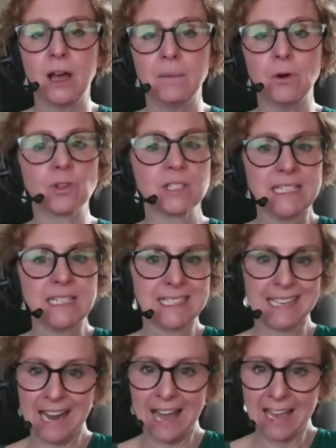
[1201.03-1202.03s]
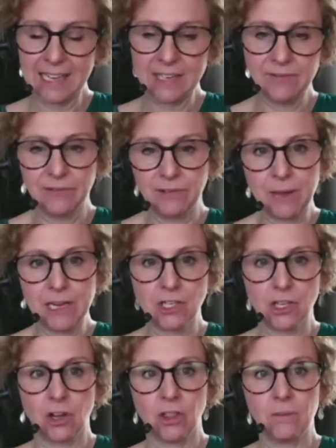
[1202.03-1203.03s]
or select
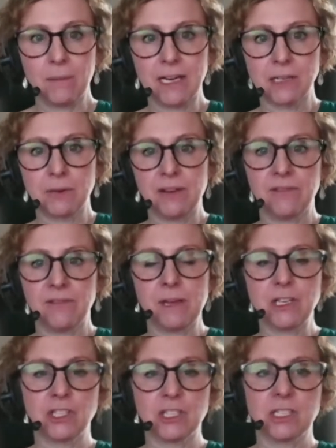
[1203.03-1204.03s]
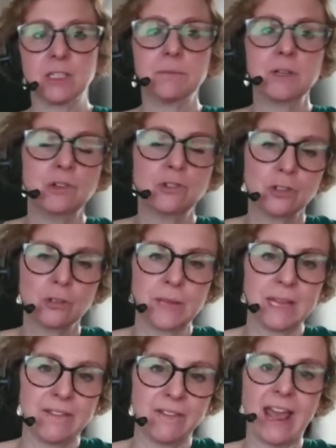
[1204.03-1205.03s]
information on the management information system, but you shouldn't
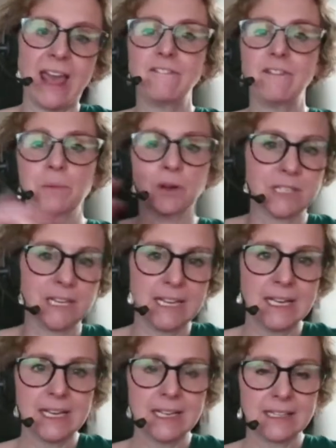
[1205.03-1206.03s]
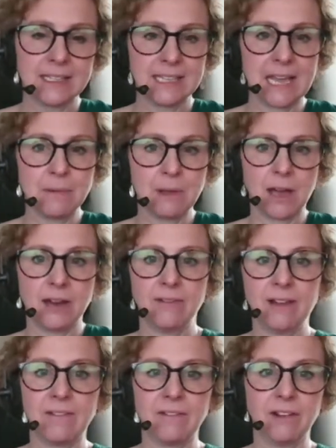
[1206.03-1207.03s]
be giving everybody the same kind of
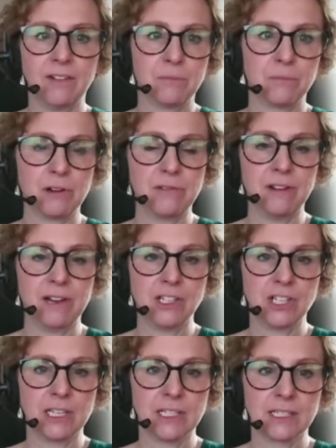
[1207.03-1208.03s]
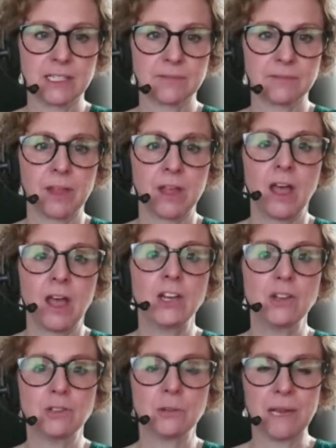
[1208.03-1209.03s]
level of privileges.
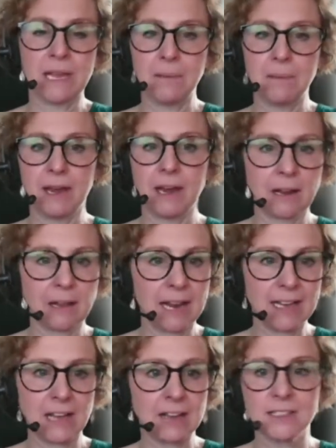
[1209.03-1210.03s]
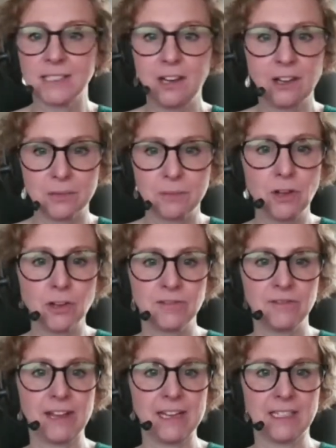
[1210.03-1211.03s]
And you should be keeping, and I can see lots of
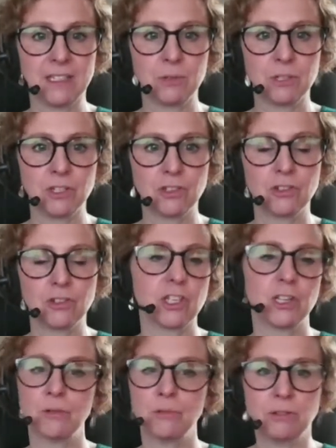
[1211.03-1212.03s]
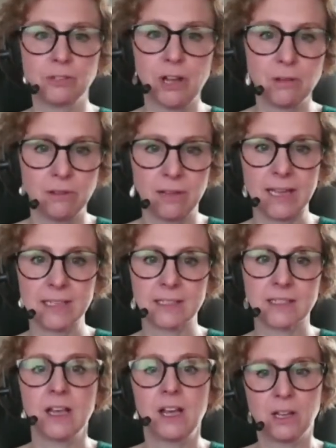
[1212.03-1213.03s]
nodding faces, which is good. So you all know
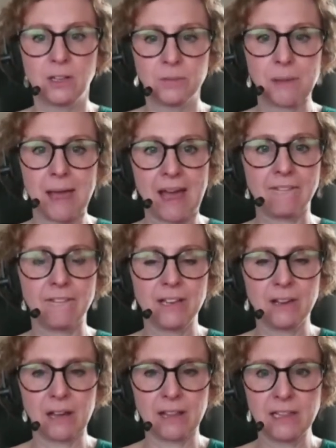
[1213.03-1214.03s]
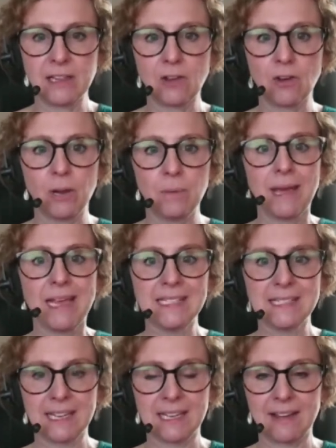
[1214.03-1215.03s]
this. It's about having, I think they call it
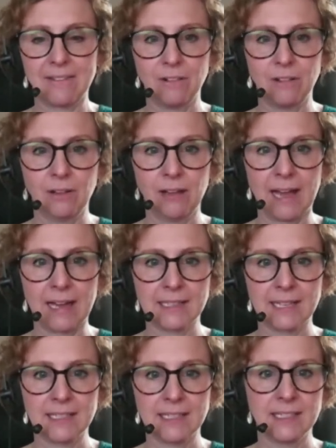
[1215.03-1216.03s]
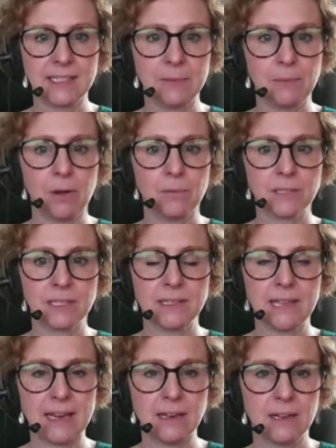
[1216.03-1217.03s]
basic level access in CPOMs
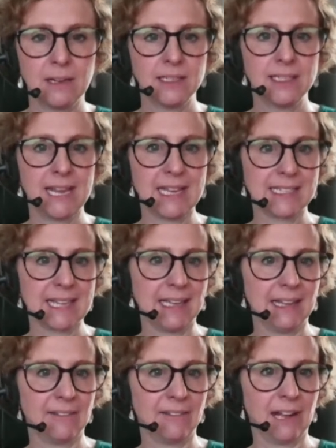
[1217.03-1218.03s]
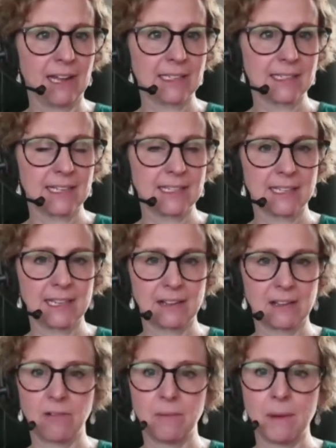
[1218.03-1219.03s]
and then DSL level access. I
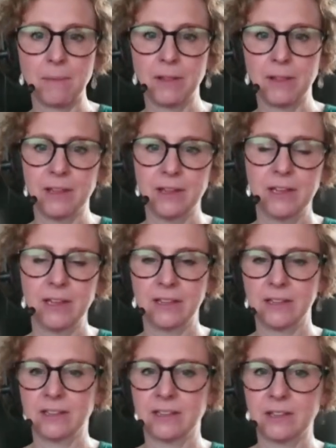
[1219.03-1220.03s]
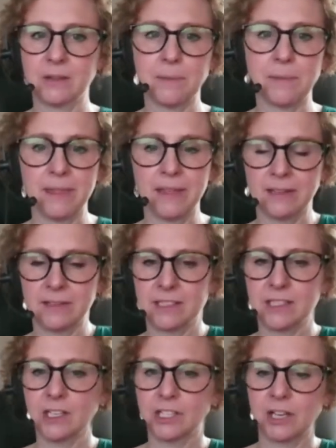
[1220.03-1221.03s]
can't remember the
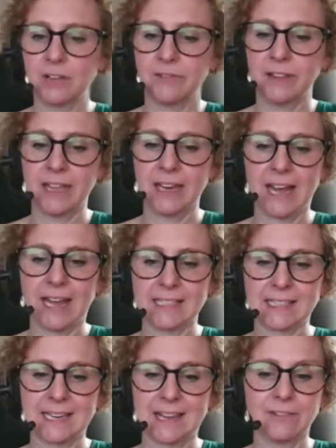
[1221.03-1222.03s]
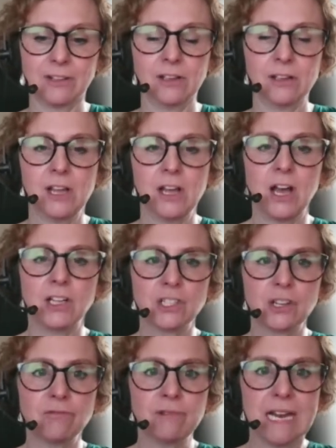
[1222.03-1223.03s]
term for the enhanced level. And
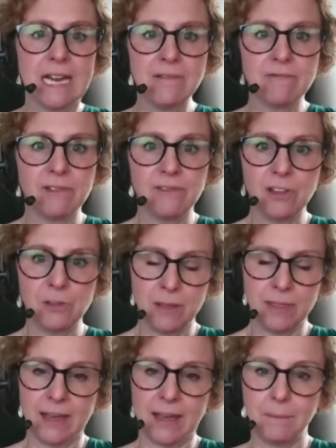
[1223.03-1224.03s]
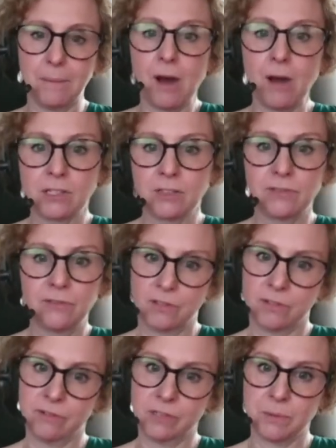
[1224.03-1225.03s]
so really reviewing that, and part of
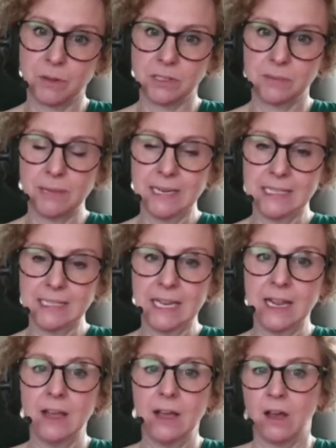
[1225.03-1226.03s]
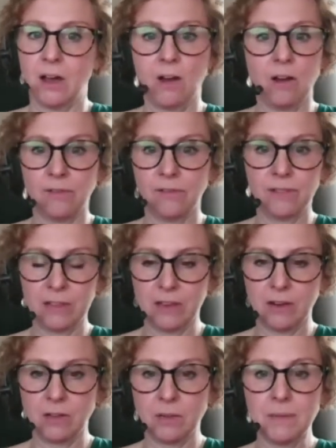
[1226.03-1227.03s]
the responsibility of
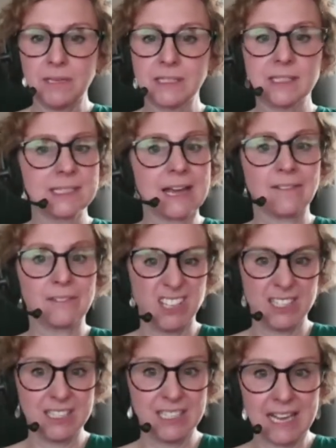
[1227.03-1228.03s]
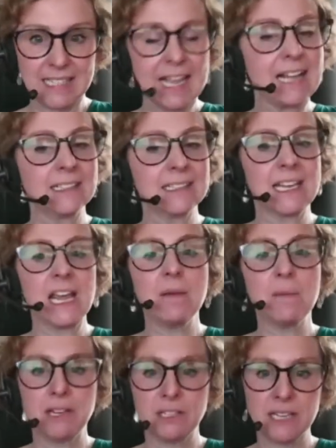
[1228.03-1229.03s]
your business staff and your DSL
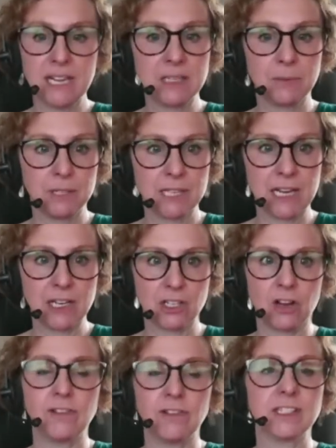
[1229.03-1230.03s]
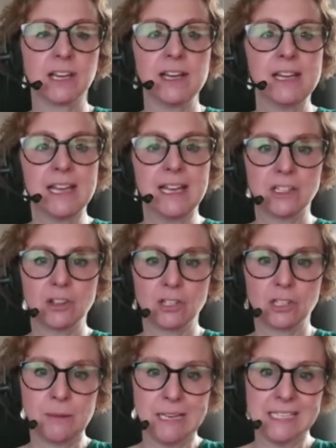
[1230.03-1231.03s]
team and your data protection officer has got
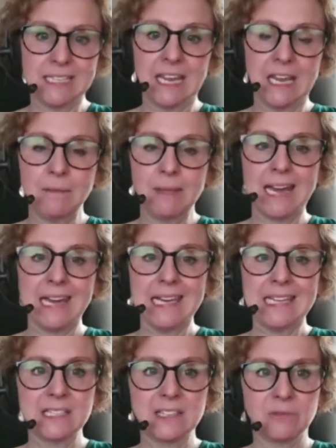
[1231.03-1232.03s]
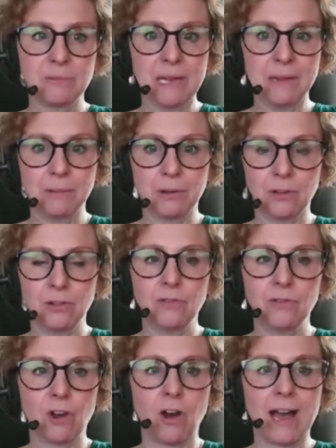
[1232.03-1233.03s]
to be to keep that list of people
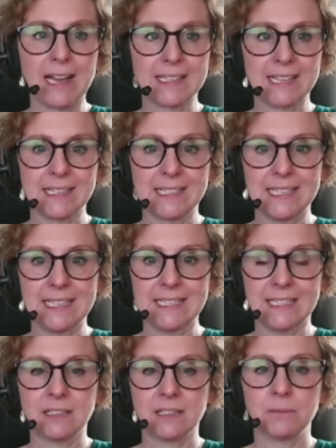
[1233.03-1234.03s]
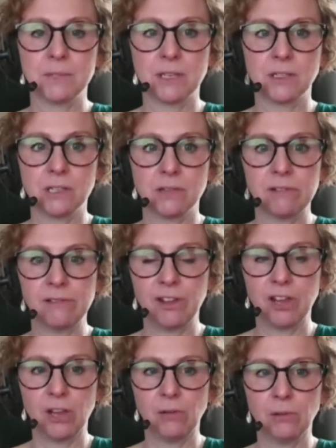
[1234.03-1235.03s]
who've got access to these systems under
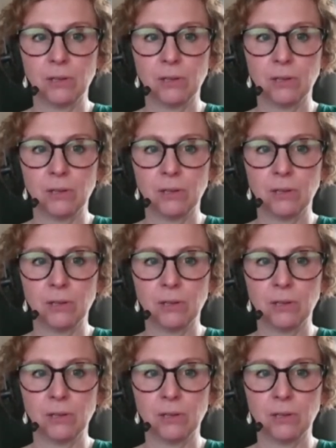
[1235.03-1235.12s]
review,